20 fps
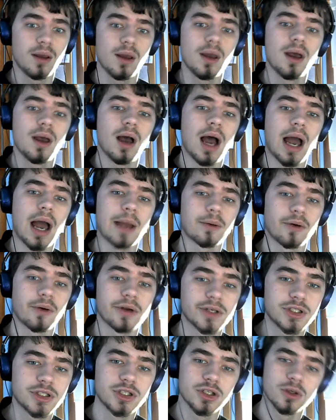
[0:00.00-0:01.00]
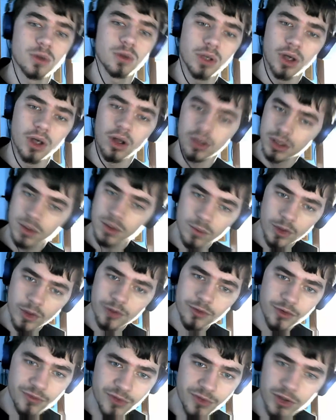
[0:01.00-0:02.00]
I'm going to do an all-in-one
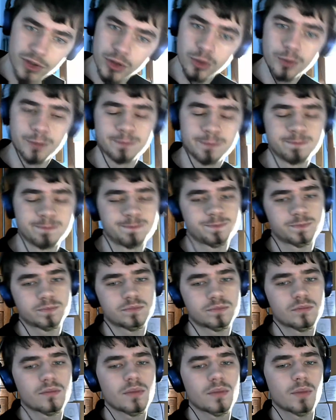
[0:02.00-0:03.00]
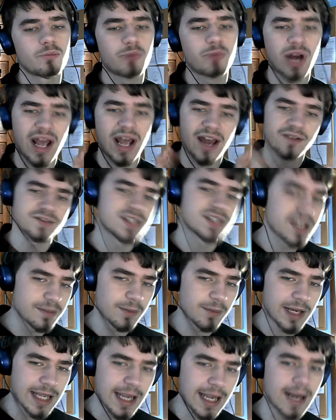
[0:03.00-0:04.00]
review, but I have to get
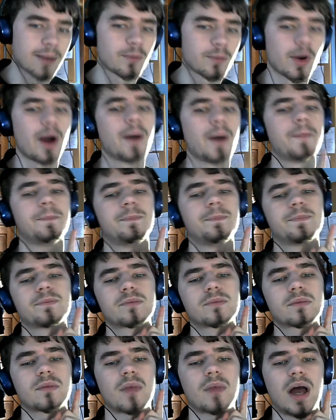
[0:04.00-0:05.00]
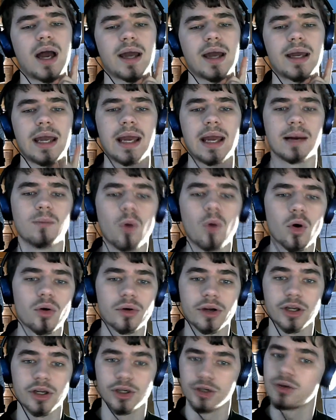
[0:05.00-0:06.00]
my camera. I am
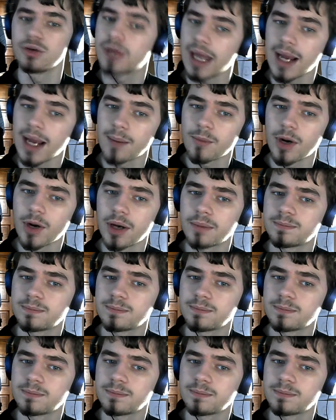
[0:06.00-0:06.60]
ordering a new camera.